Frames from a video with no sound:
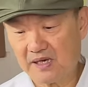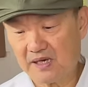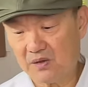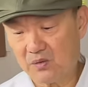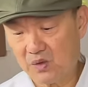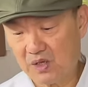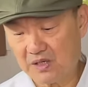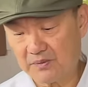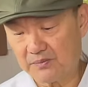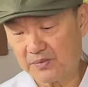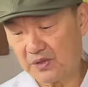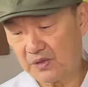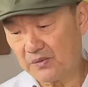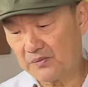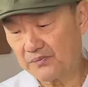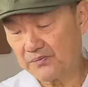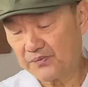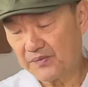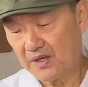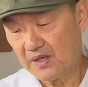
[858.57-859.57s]
work boot.
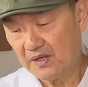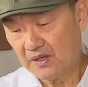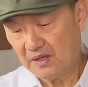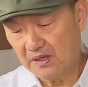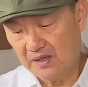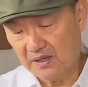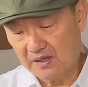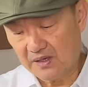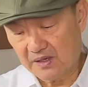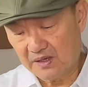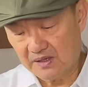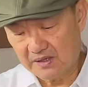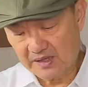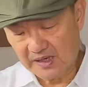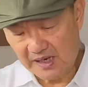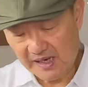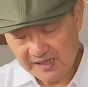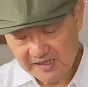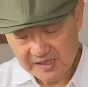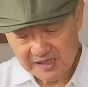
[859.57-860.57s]
The
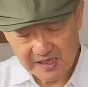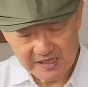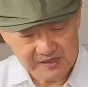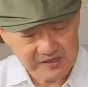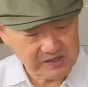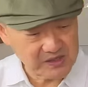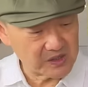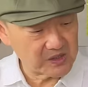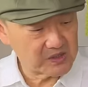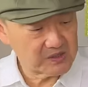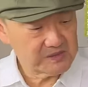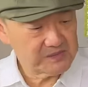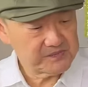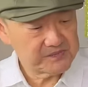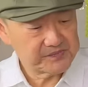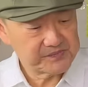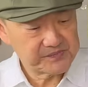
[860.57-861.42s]
honey lug sole